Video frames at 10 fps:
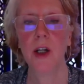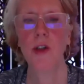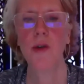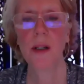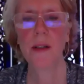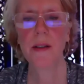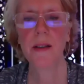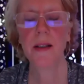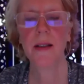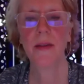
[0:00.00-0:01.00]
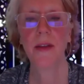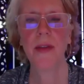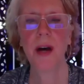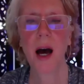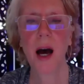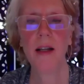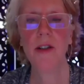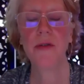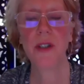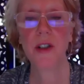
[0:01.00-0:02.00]
Trust that the
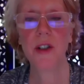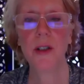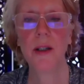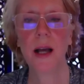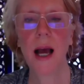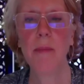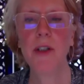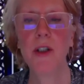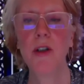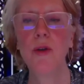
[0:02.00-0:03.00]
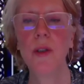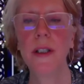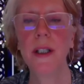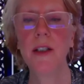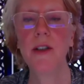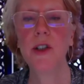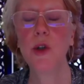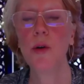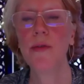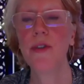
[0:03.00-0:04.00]
highest vision absolutely is
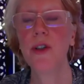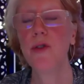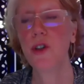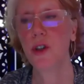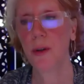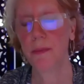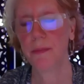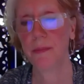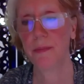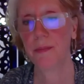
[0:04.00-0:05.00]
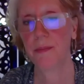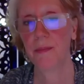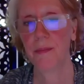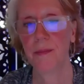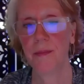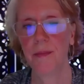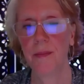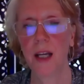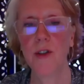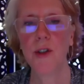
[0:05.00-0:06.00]
your future,
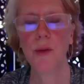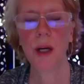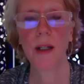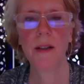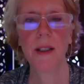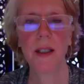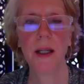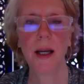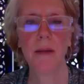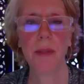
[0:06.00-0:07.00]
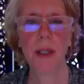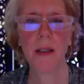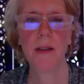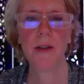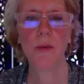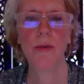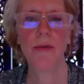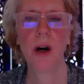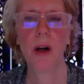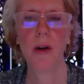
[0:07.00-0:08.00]
and serenity and peace will
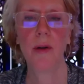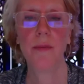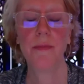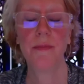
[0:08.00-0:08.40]
follow.